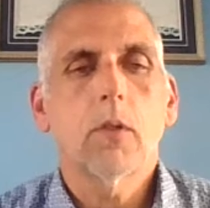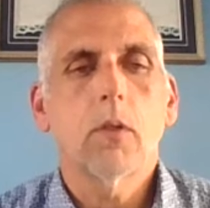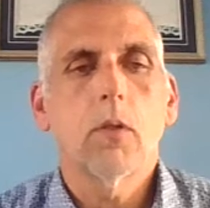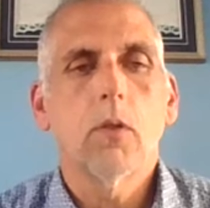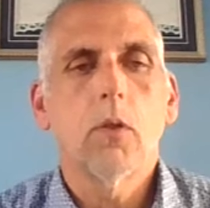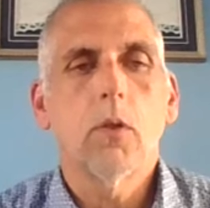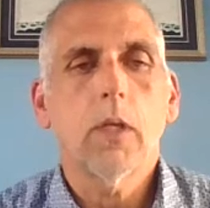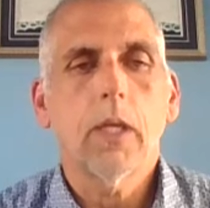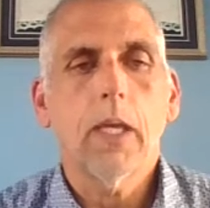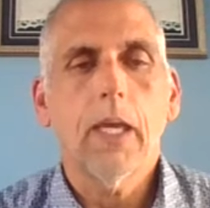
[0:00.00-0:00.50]
to
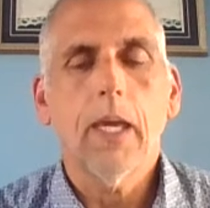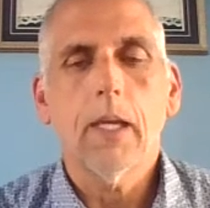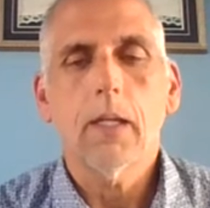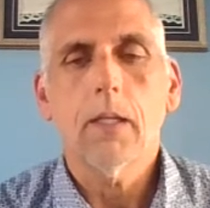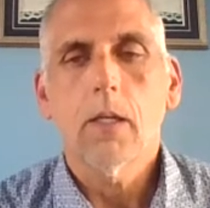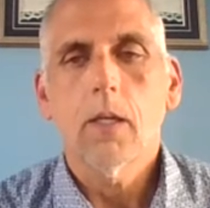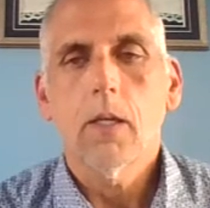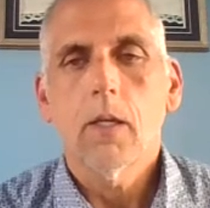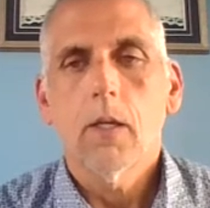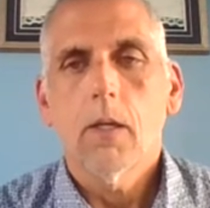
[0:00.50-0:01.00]
look
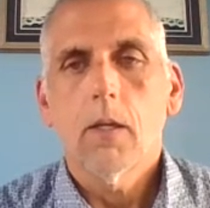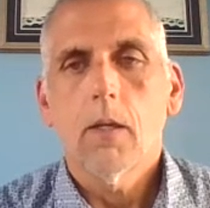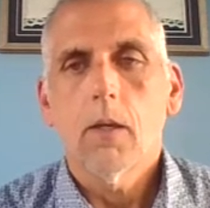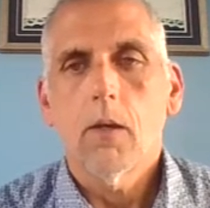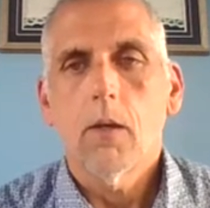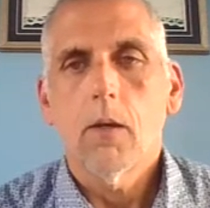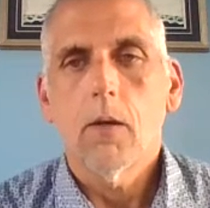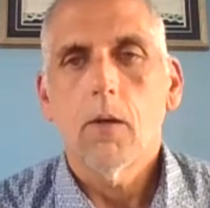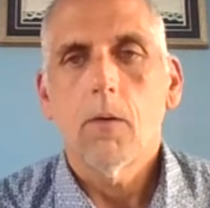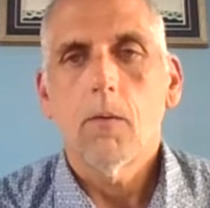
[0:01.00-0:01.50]
at
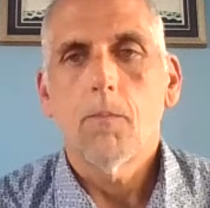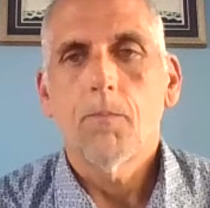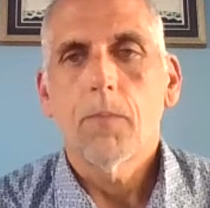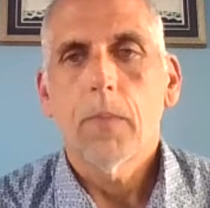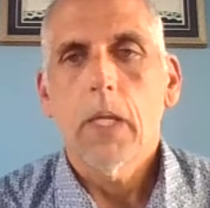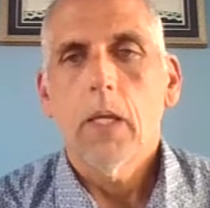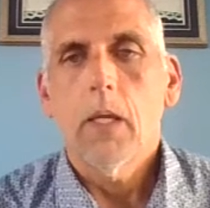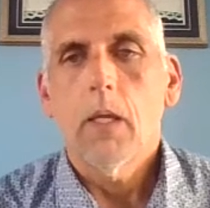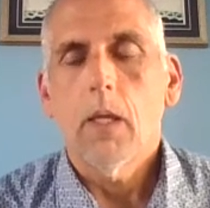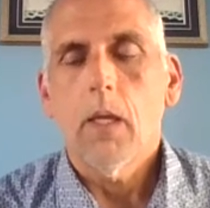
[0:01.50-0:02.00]

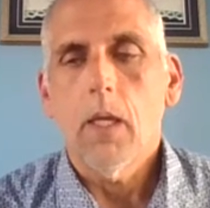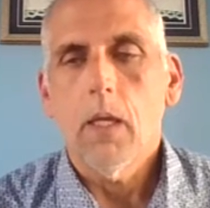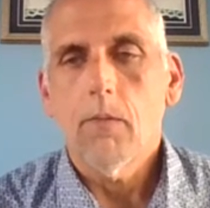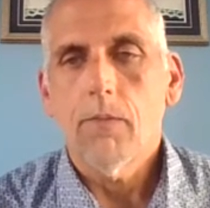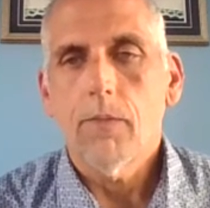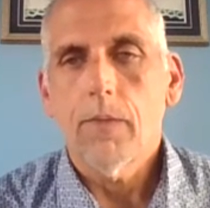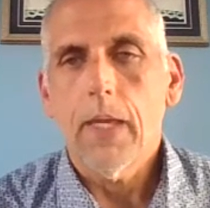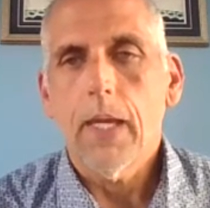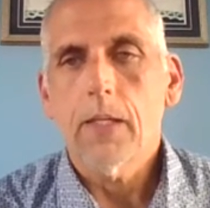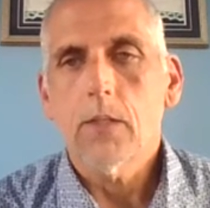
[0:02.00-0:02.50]

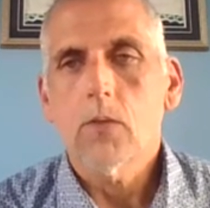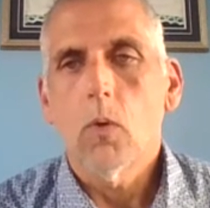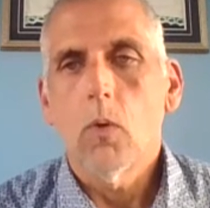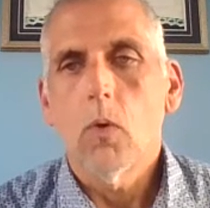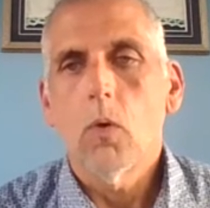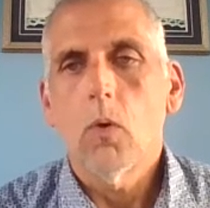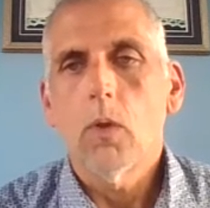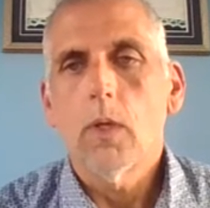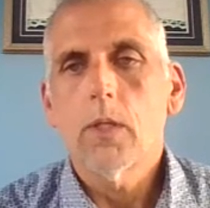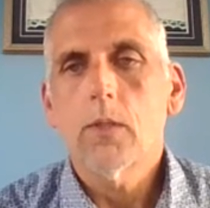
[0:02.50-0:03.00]
if that
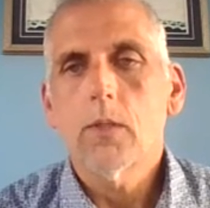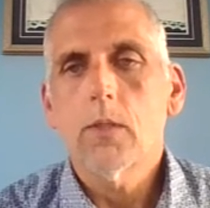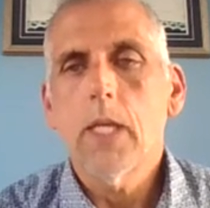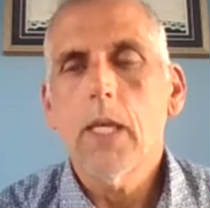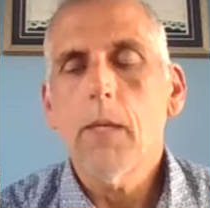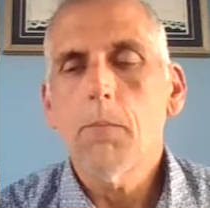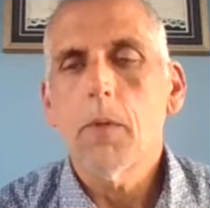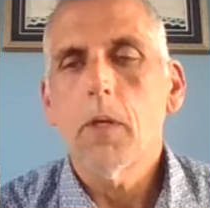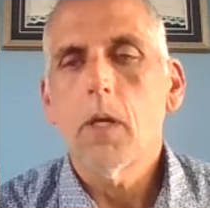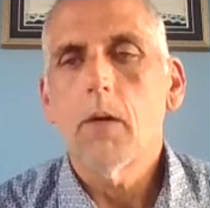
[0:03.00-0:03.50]
soil is
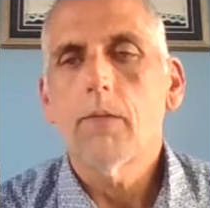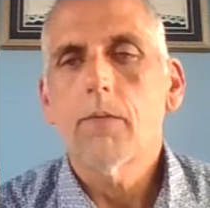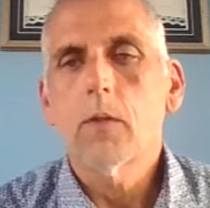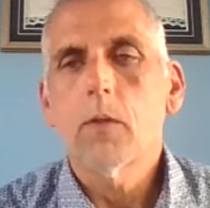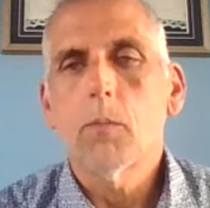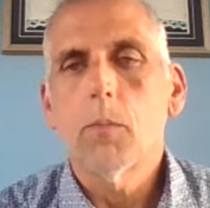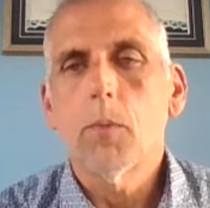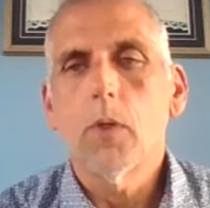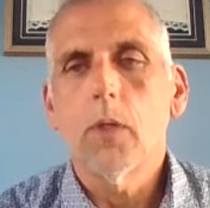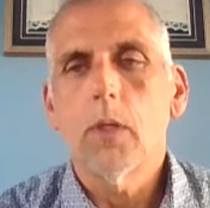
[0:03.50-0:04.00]
deep enough
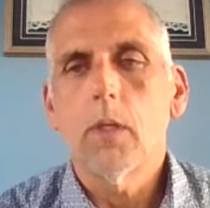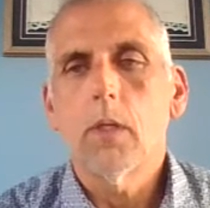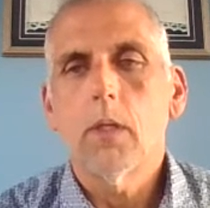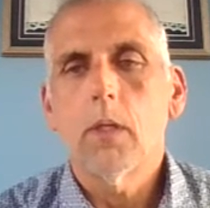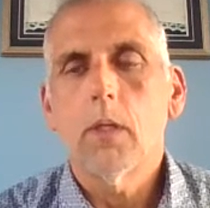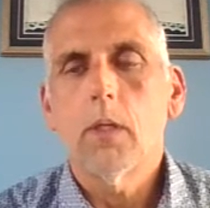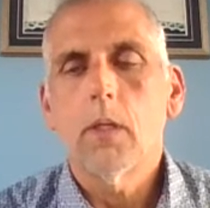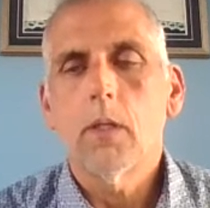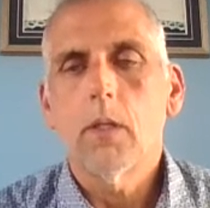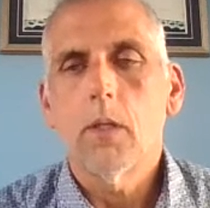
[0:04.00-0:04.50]
to put
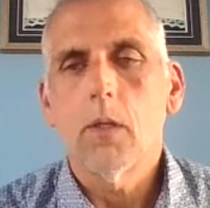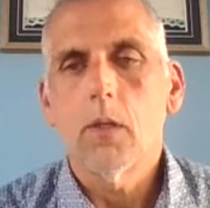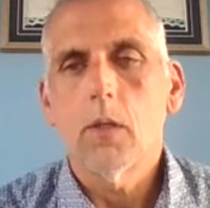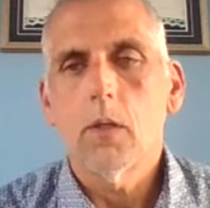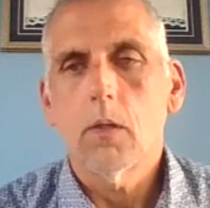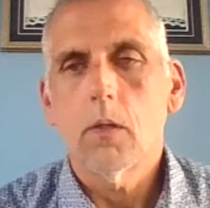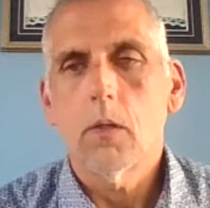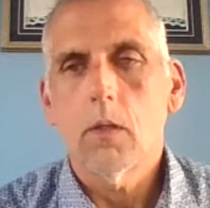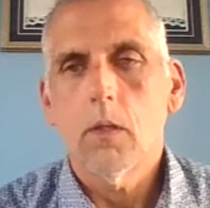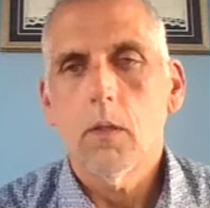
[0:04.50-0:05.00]

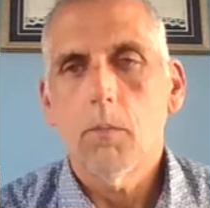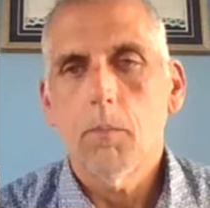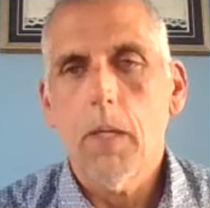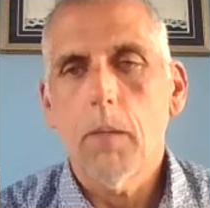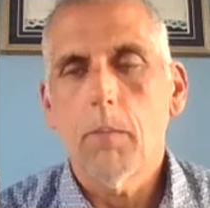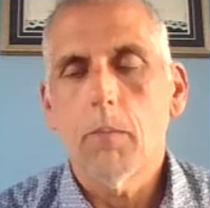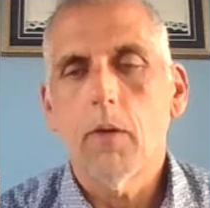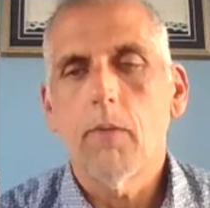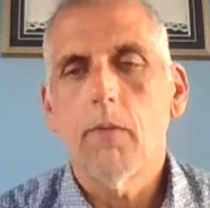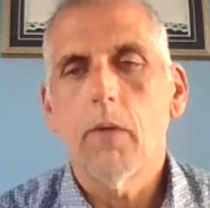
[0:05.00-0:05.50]
the
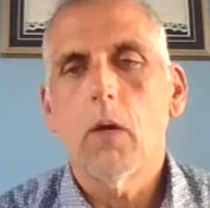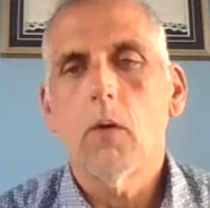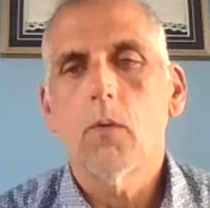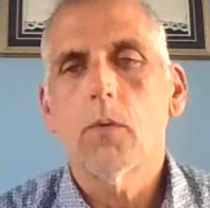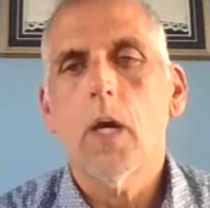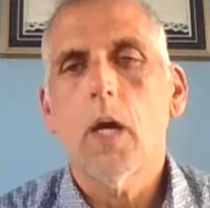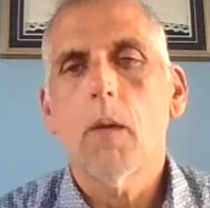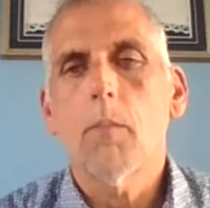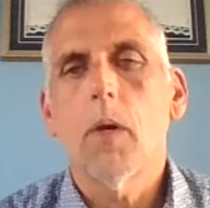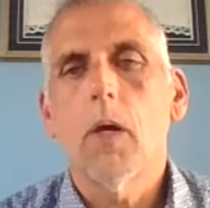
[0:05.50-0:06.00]
pit privy on
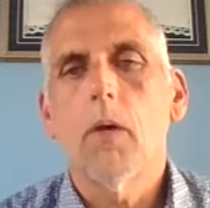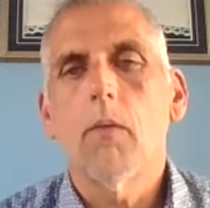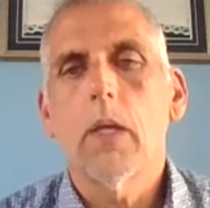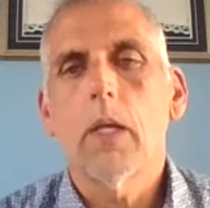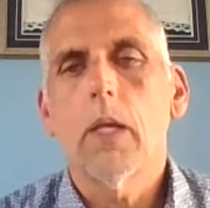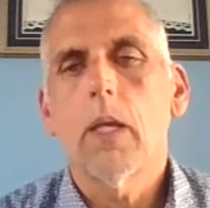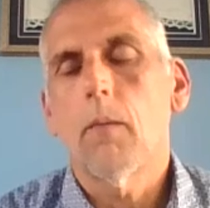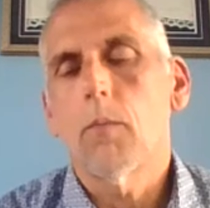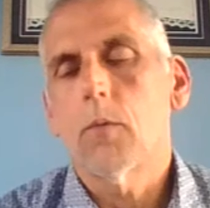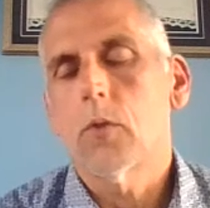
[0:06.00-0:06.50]
top of it.
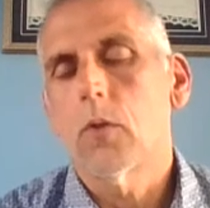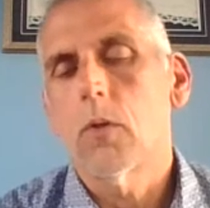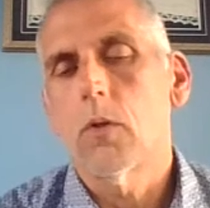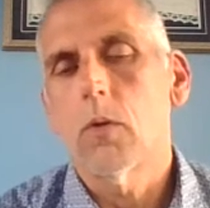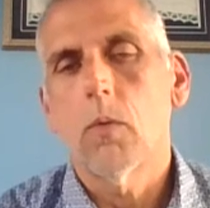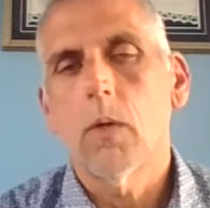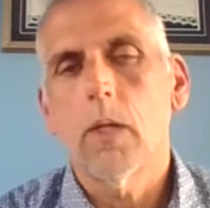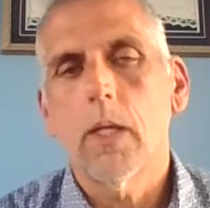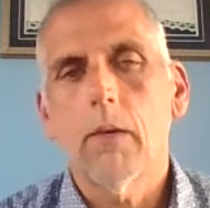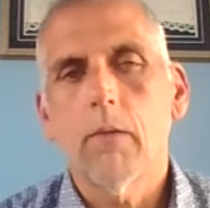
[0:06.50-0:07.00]
I'm sure
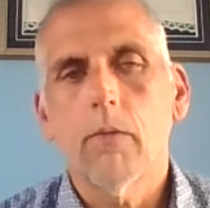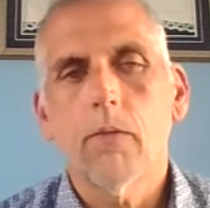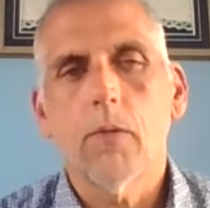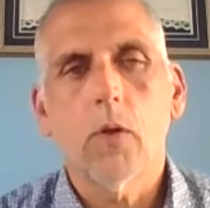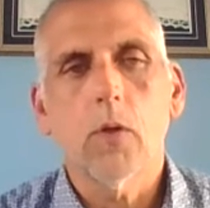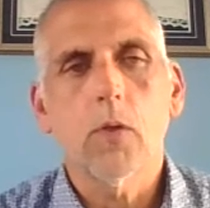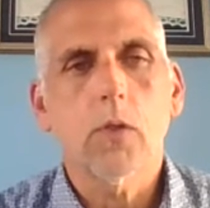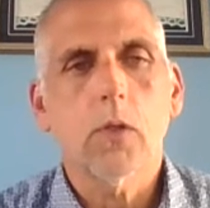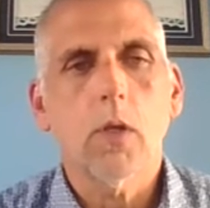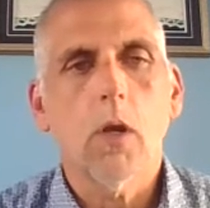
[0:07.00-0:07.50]
when they
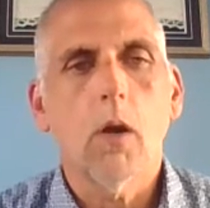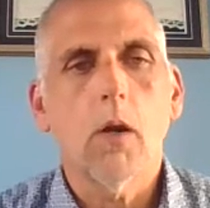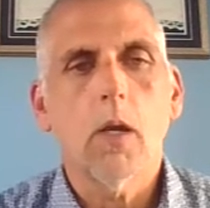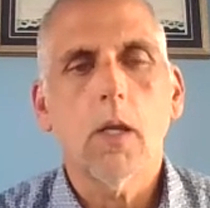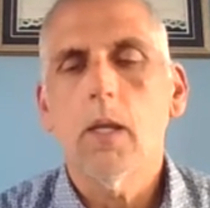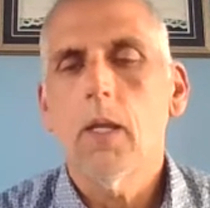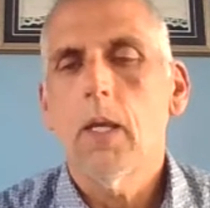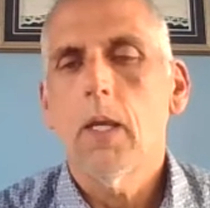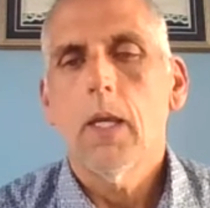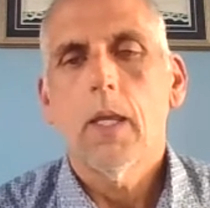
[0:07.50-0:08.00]
first
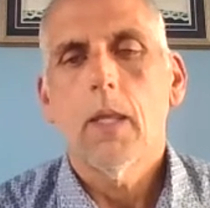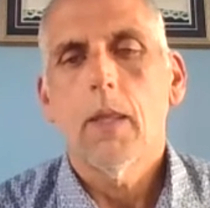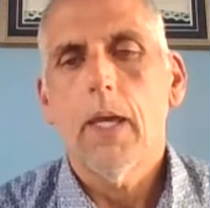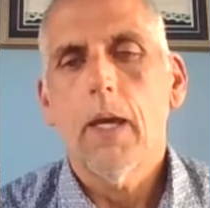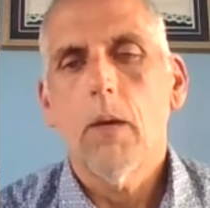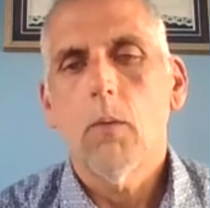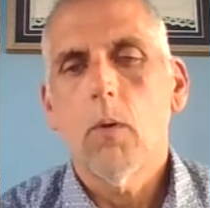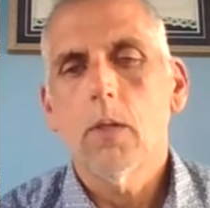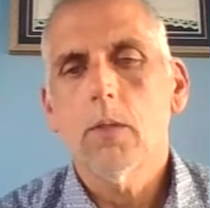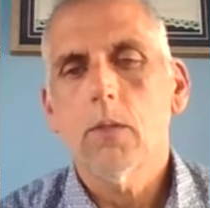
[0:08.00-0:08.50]
started,
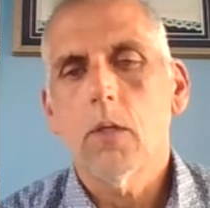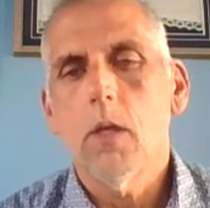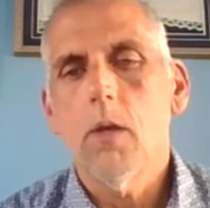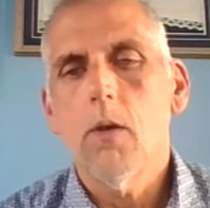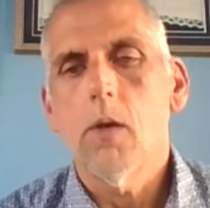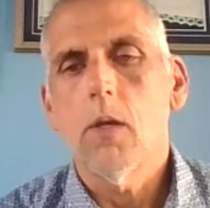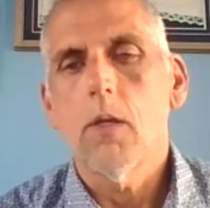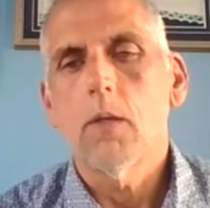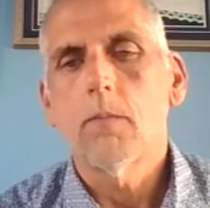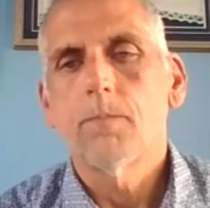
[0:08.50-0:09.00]
that wasn't
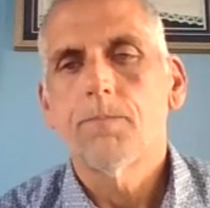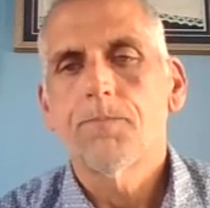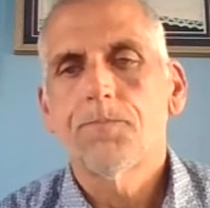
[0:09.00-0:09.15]
done.